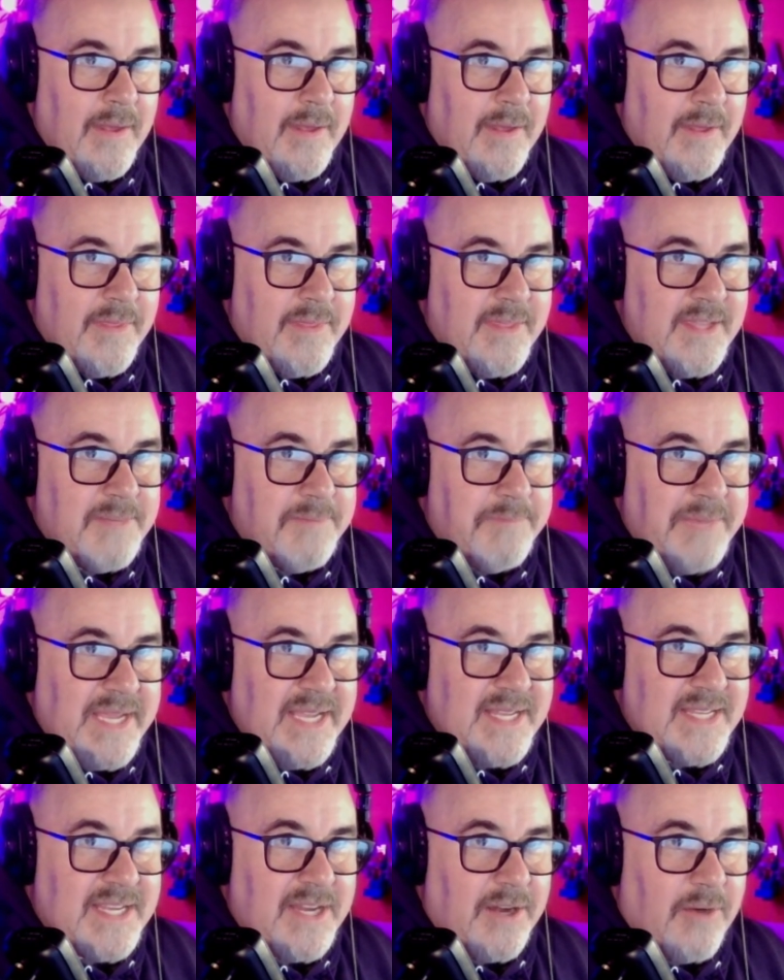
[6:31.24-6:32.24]
This
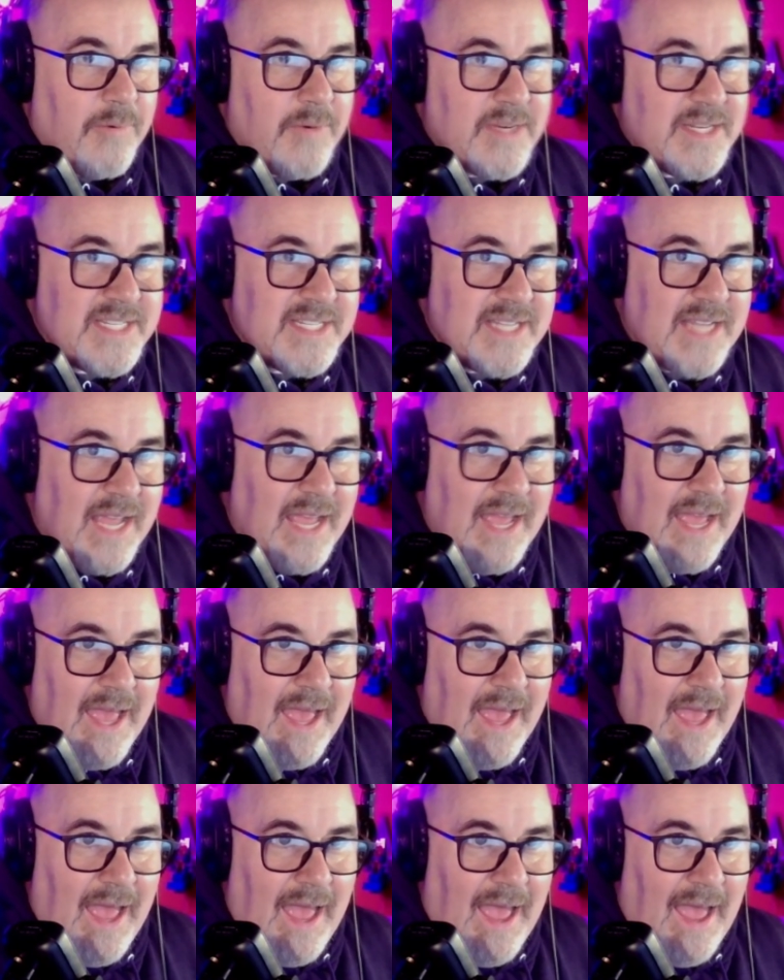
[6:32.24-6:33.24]
piece here, which is
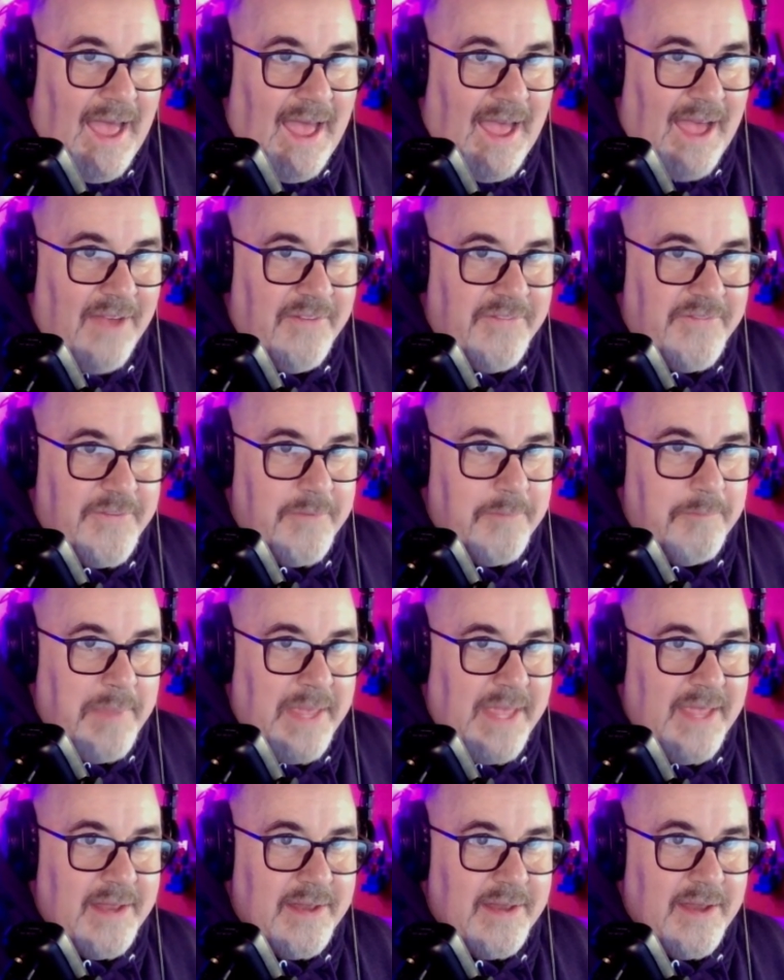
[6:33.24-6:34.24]
half
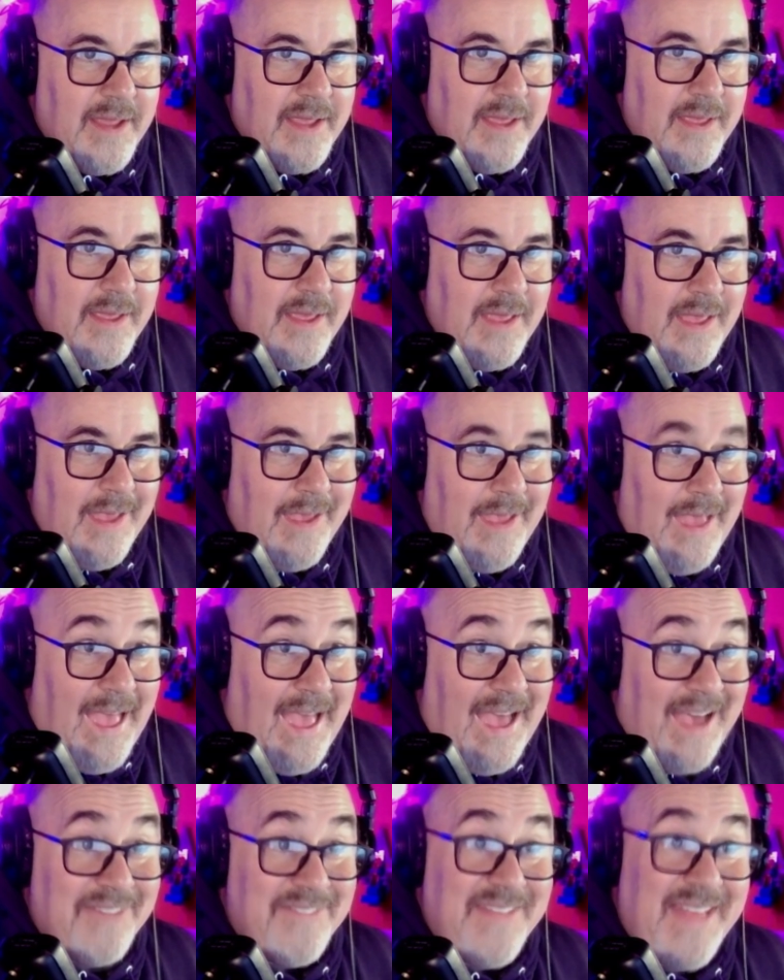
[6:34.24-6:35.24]
pin,
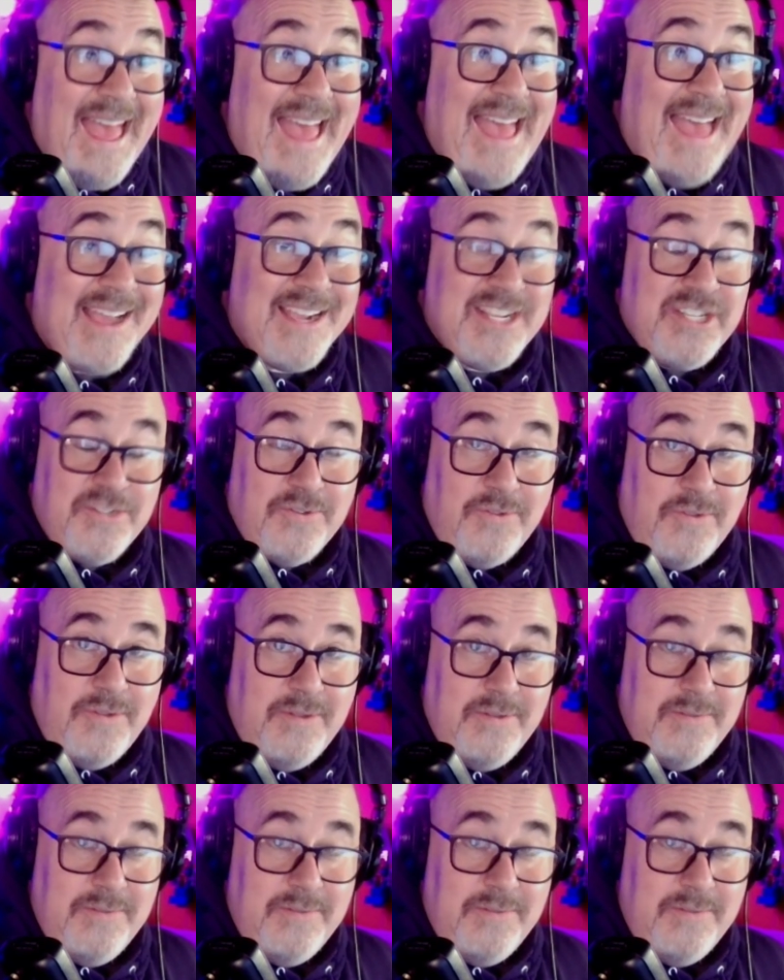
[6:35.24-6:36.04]
half Axel.